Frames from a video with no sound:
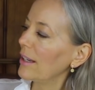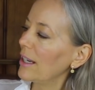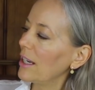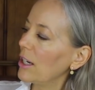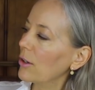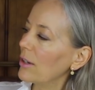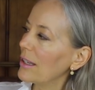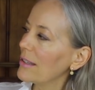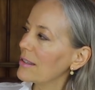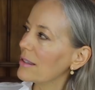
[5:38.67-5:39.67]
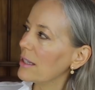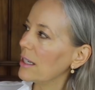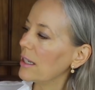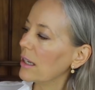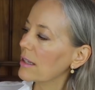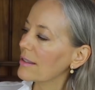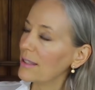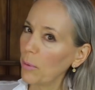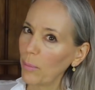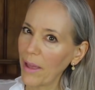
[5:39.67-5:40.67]
Here is the
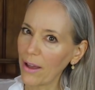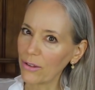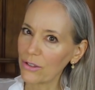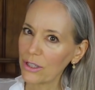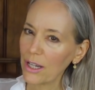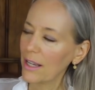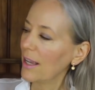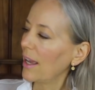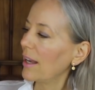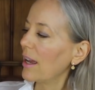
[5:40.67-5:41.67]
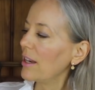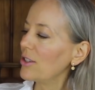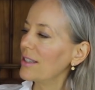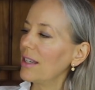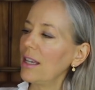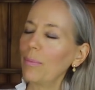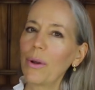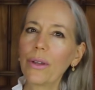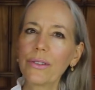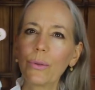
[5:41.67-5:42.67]
zipper pouch, and I just keep
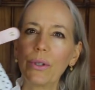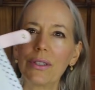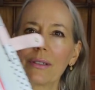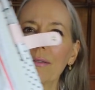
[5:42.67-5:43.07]
all sorts